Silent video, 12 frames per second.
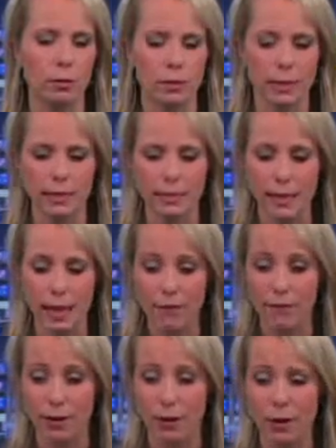as I've found
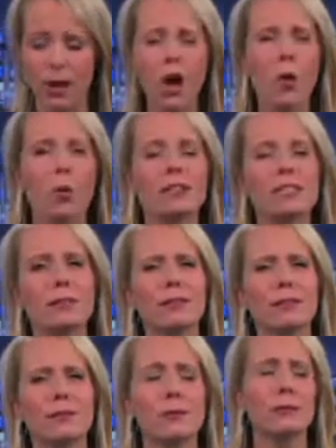out. What are some of the foods
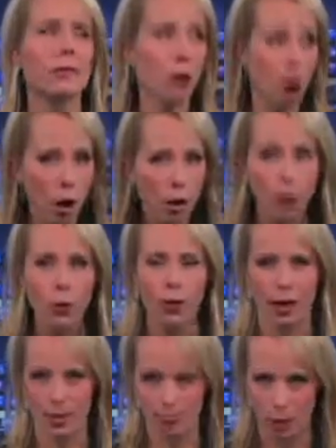that are okay,
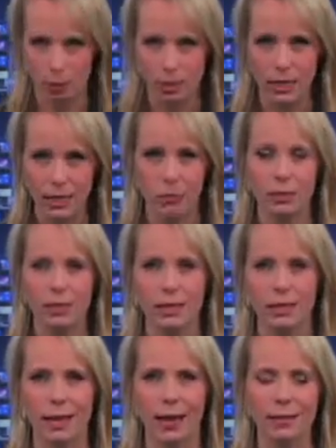though, to eat with
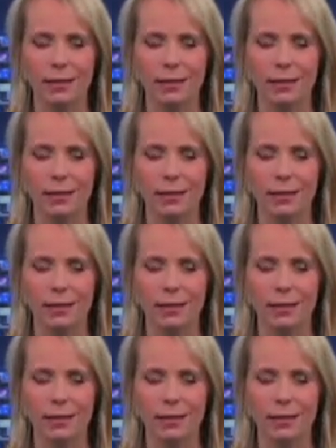celiacs?